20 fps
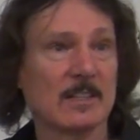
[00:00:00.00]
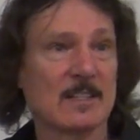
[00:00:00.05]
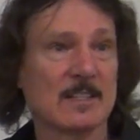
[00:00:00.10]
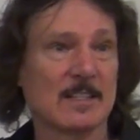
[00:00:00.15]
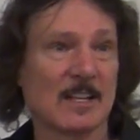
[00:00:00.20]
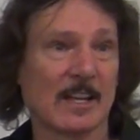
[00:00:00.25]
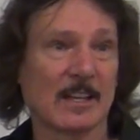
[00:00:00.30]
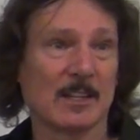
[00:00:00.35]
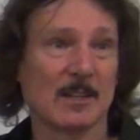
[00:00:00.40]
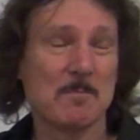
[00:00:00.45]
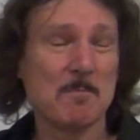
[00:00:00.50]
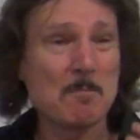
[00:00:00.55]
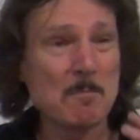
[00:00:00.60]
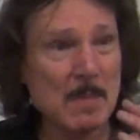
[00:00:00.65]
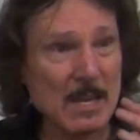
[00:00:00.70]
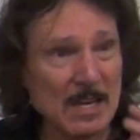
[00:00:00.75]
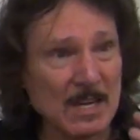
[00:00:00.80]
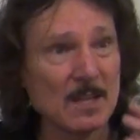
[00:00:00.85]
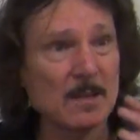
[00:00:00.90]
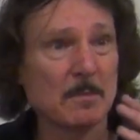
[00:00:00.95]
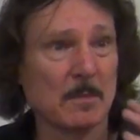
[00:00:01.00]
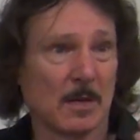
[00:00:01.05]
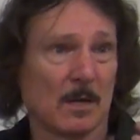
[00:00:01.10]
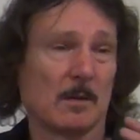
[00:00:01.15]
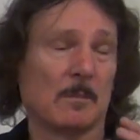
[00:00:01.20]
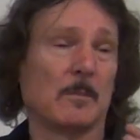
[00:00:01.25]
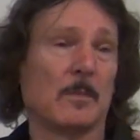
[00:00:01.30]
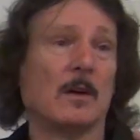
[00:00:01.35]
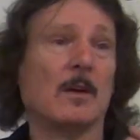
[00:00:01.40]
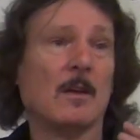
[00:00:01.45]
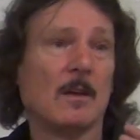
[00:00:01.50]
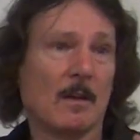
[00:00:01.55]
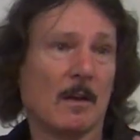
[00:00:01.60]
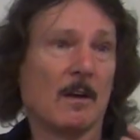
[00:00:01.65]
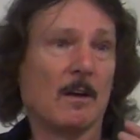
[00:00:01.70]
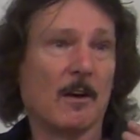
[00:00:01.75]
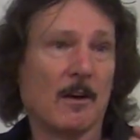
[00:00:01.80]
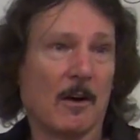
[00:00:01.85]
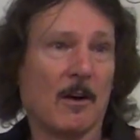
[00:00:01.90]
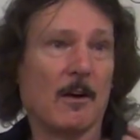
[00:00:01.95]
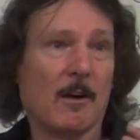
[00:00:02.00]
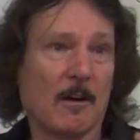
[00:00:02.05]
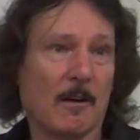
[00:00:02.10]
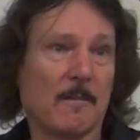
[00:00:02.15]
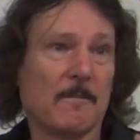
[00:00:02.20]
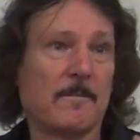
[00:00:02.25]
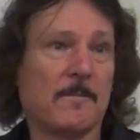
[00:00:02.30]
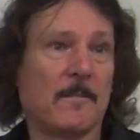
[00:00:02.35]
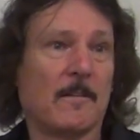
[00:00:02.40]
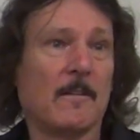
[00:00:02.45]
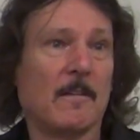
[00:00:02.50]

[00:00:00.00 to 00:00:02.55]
is like the minimum of